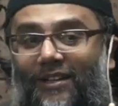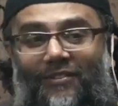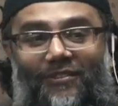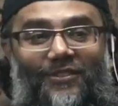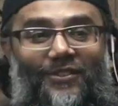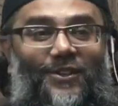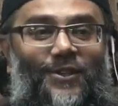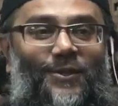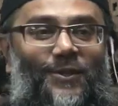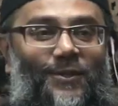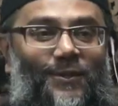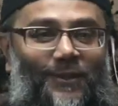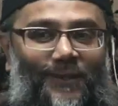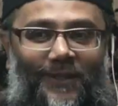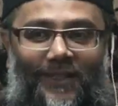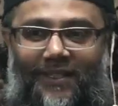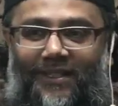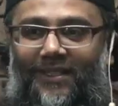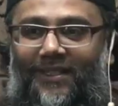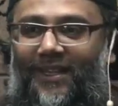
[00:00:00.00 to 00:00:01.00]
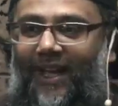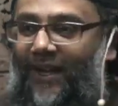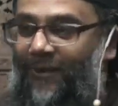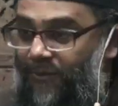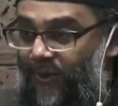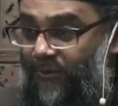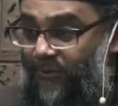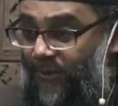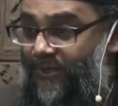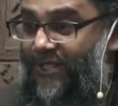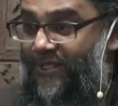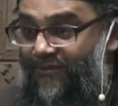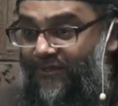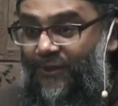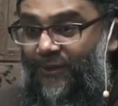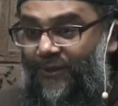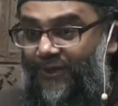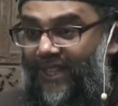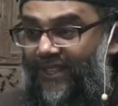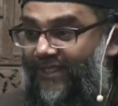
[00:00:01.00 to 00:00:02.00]
Fuel. And what was the
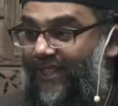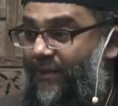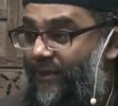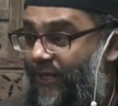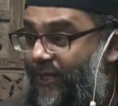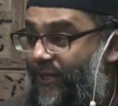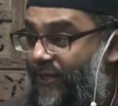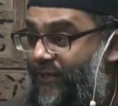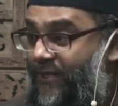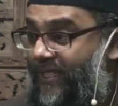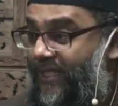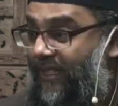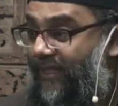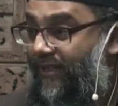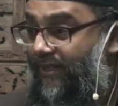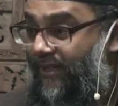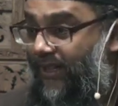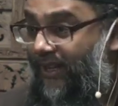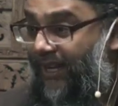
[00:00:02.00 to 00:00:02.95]
fuel that they were using,